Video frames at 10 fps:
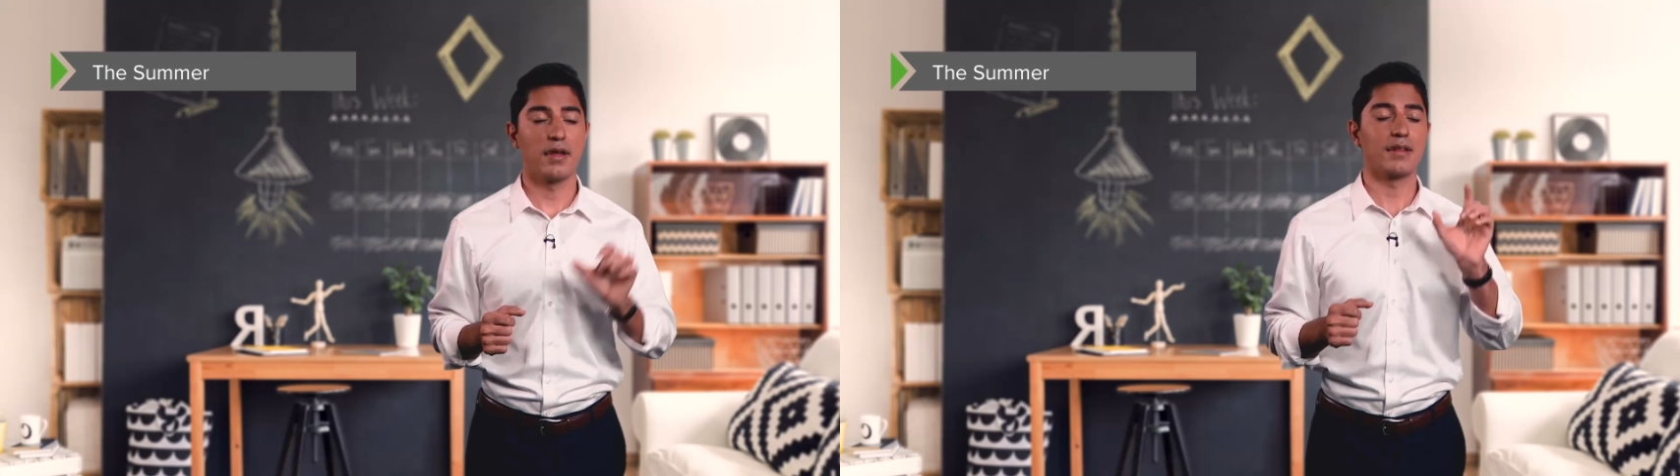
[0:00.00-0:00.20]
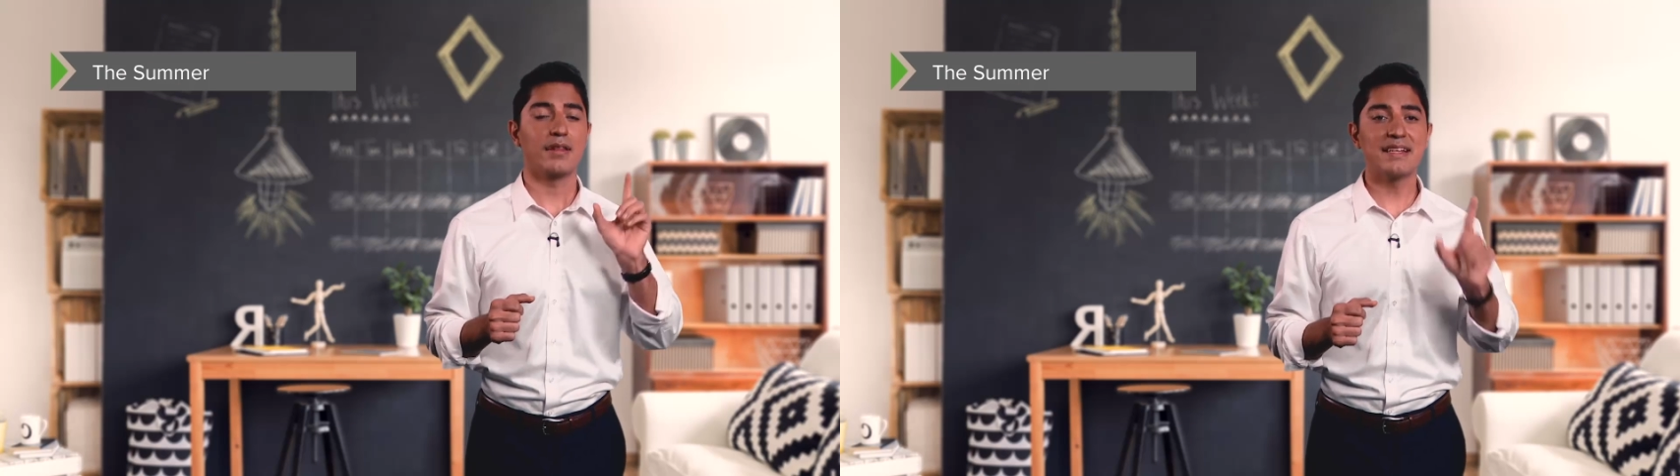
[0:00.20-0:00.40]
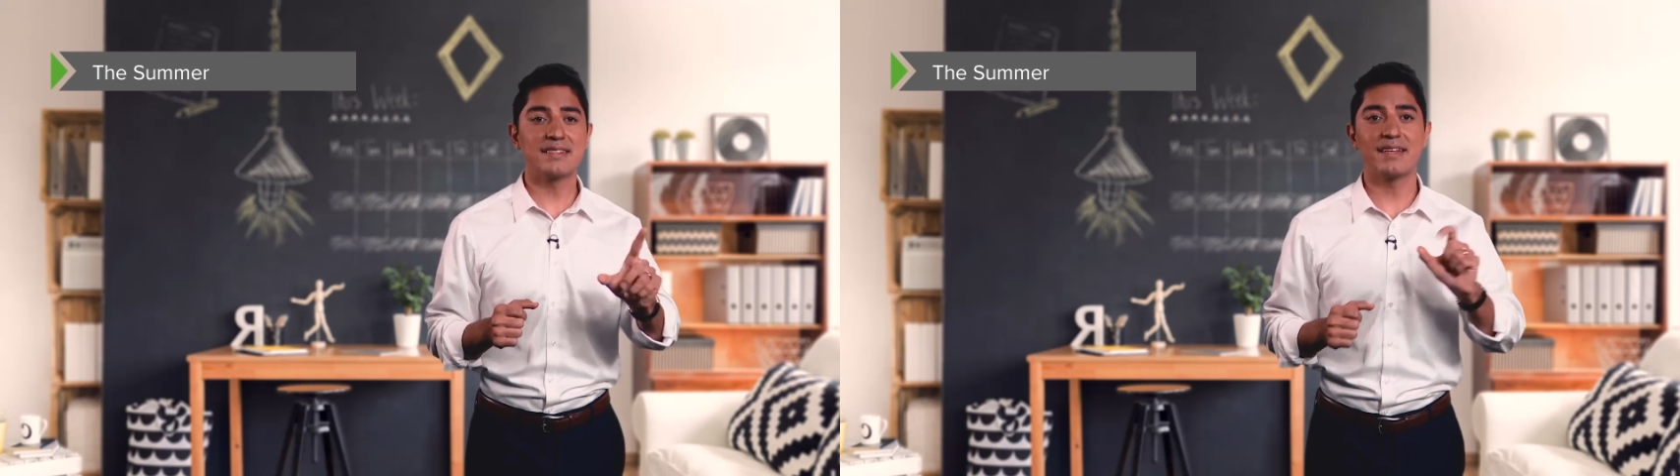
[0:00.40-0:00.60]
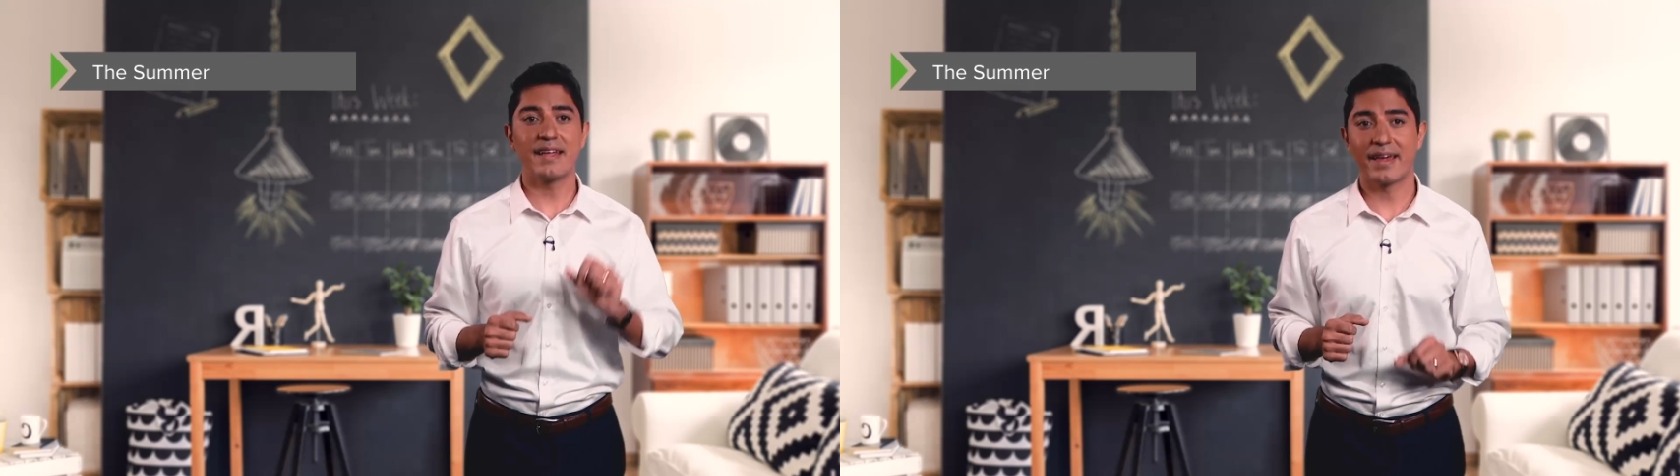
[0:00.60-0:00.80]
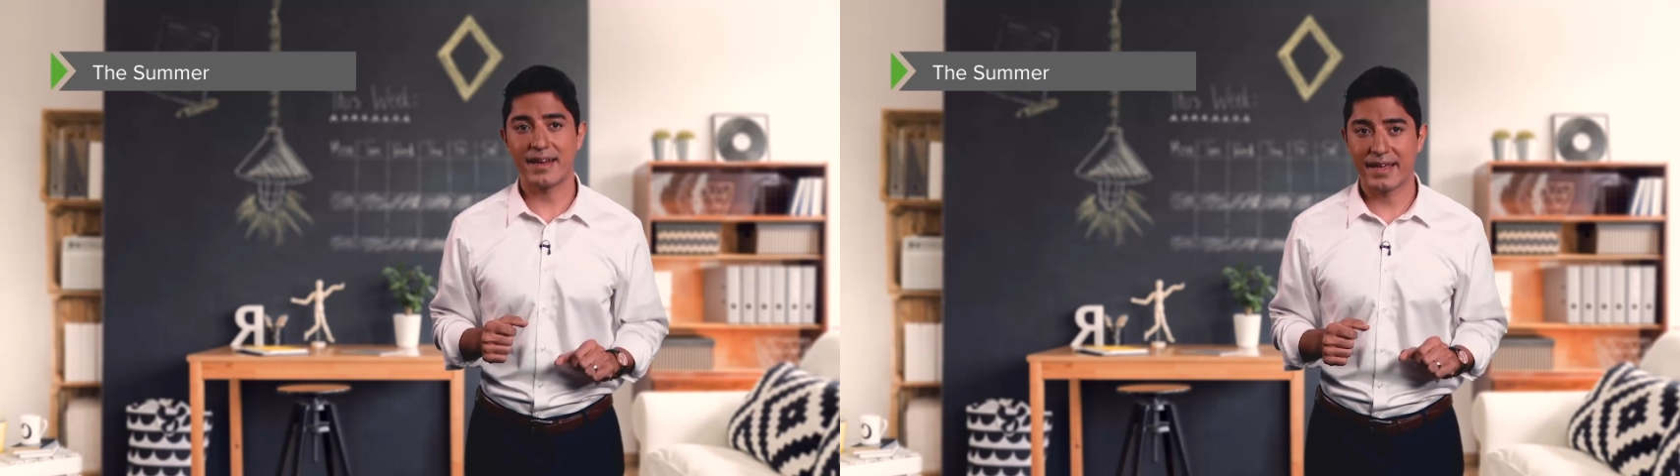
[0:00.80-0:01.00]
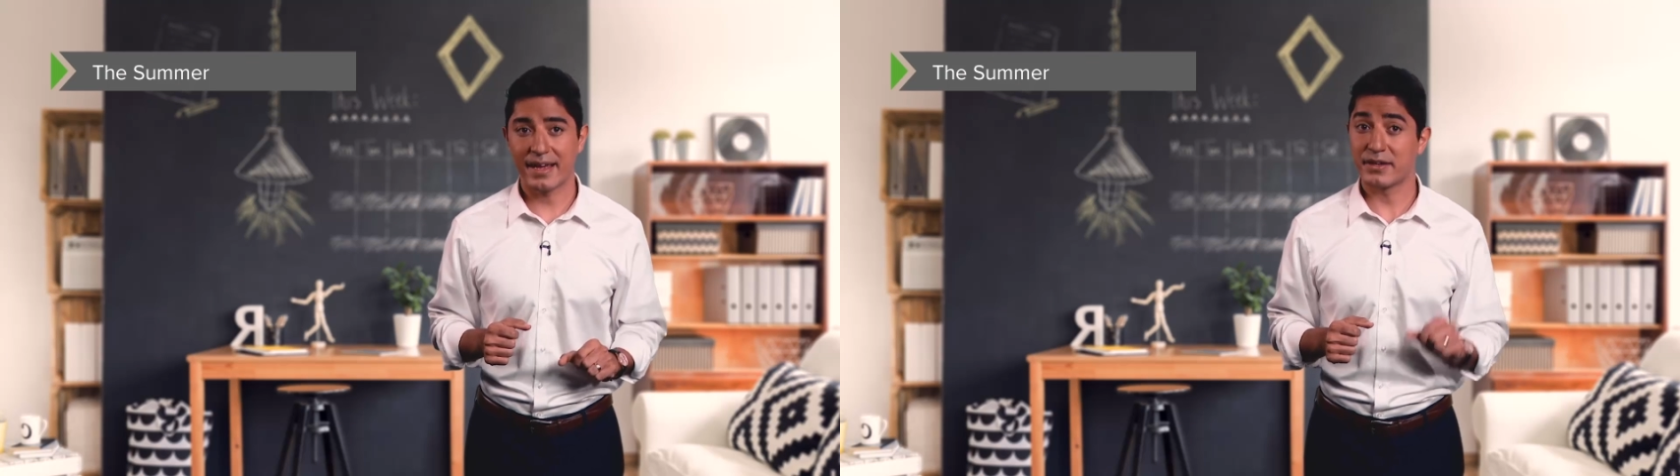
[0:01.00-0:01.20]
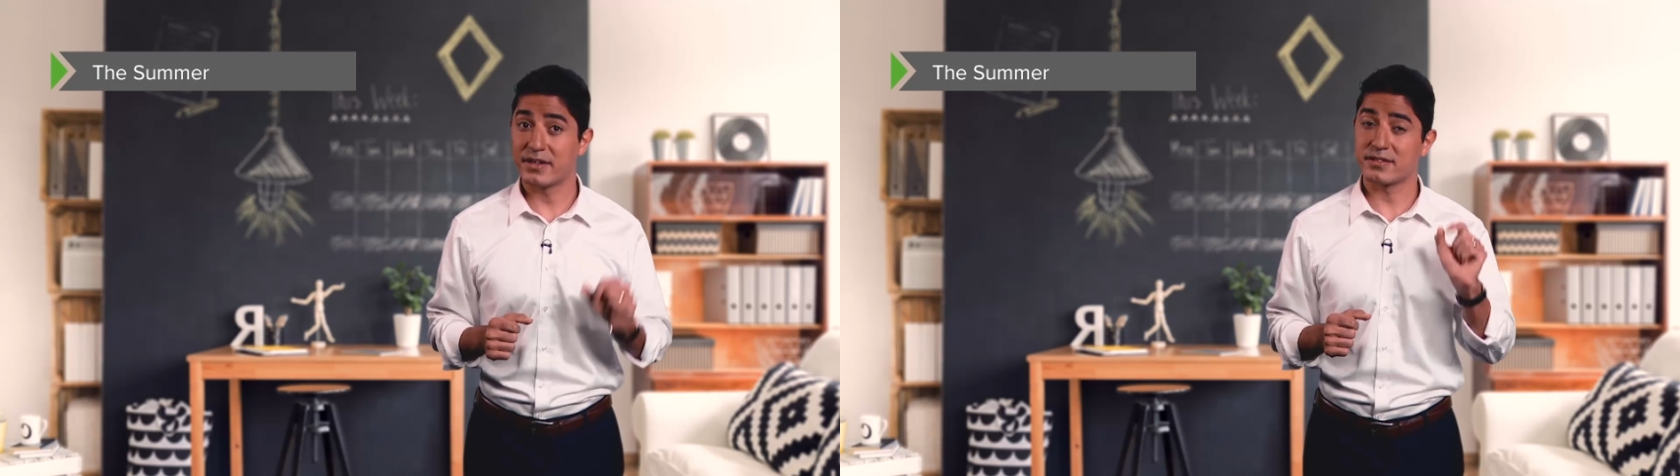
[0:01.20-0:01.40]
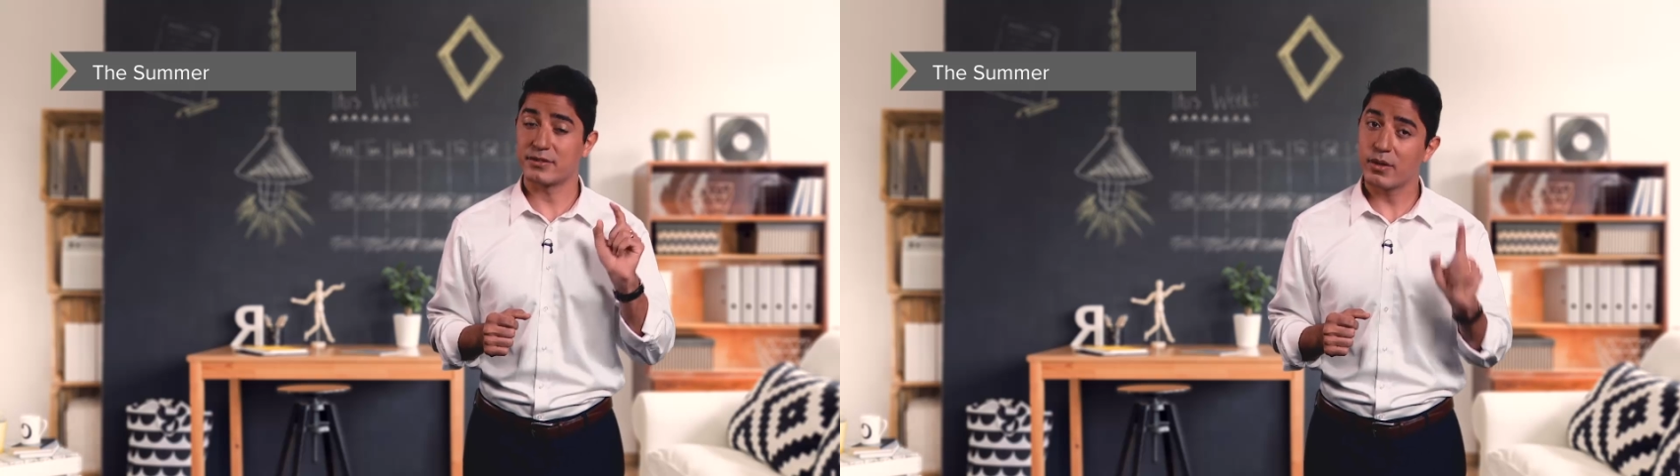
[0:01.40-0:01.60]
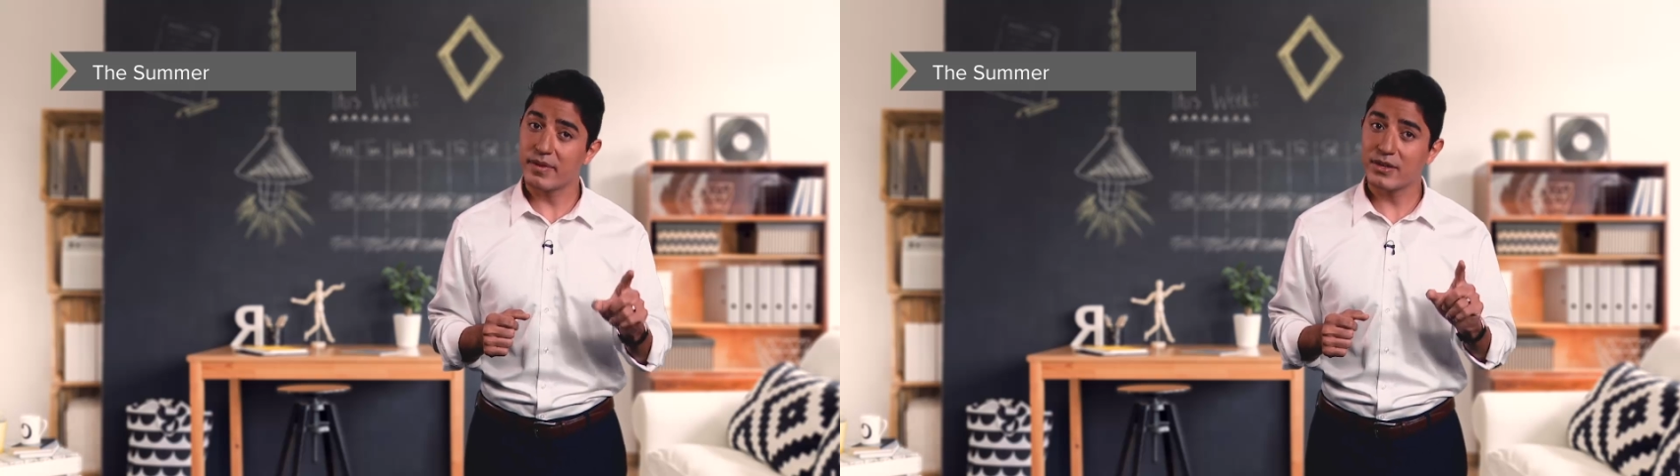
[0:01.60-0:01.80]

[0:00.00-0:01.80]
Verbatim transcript: Let's say that again, because knowing